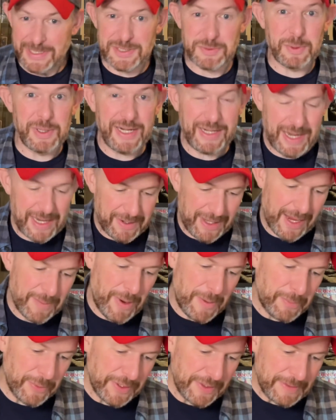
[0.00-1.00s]
is what I came
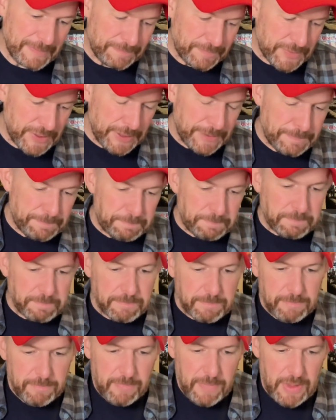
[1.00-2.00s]
up with. So
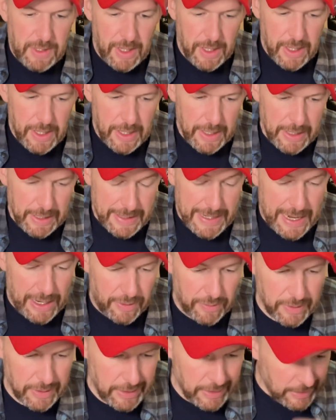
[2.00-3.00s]

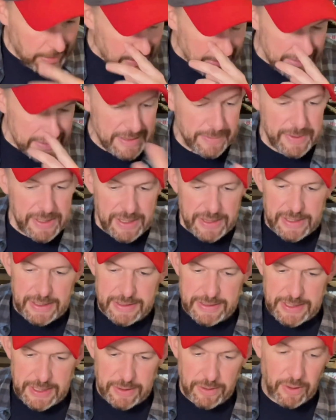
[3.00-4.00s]
now, some of the
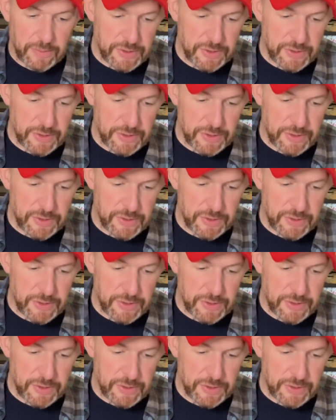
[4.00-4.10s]
things, I'll